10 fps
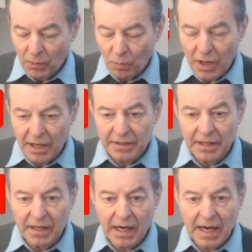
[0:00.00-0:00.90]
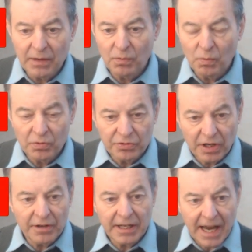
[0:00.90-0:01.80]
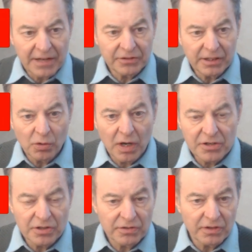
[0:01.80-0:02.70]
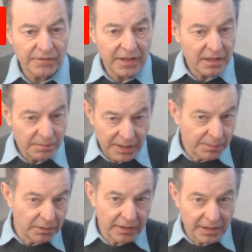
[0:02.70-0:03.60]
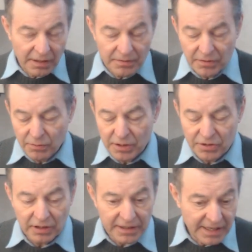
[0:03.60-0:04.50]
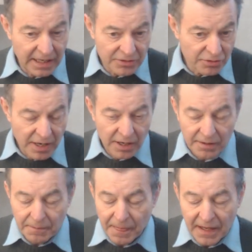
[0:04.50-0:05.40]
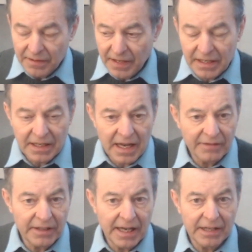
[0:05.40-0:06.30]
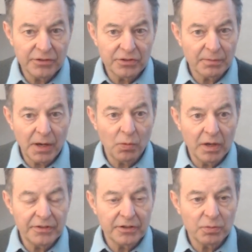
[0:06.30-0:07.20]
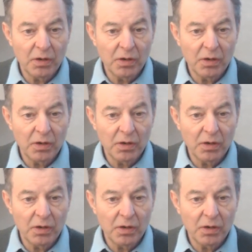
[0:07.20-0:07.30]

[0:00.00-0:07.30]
When I started asking questions of the people that originally, like Don Strayer, they didn't have any answers about what this